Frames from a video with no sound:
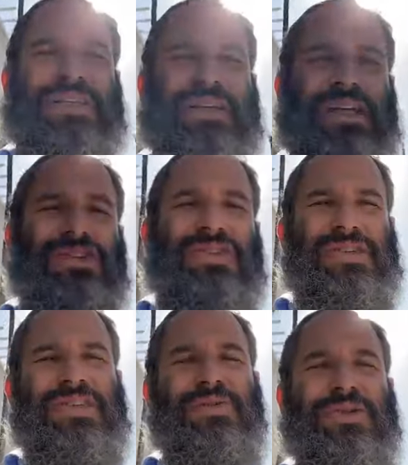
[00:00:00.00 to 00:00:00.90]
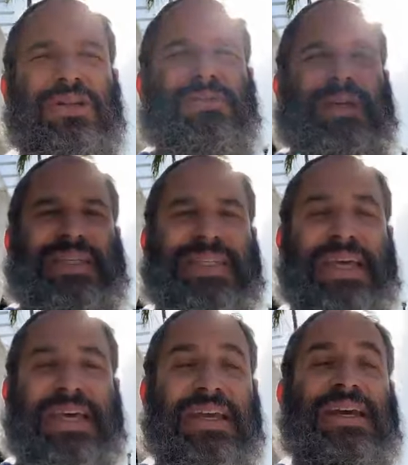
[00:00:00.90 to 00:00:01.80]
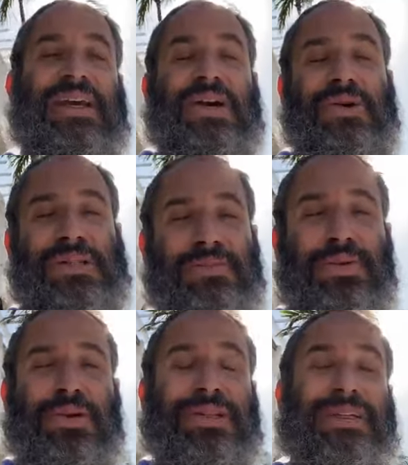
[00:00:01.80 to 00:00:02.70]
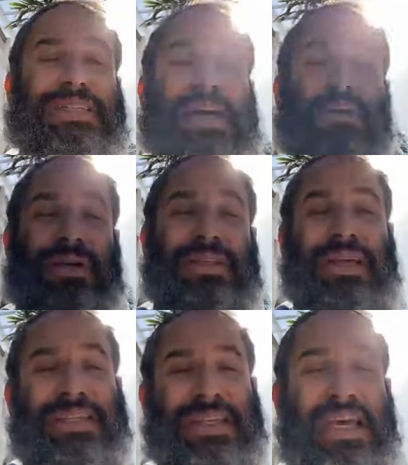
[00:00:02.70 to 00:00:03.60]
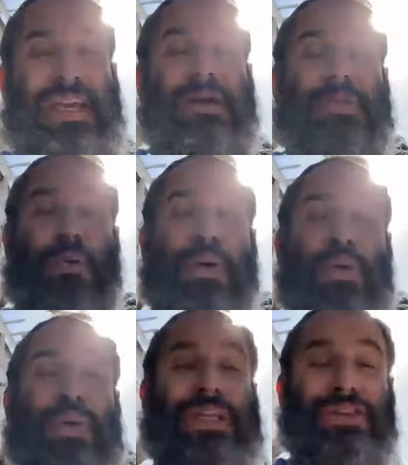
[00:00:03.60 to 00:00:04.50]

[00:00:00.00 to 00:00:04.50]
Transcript: of what the nations of the world may say, what's important is not what they say, but what we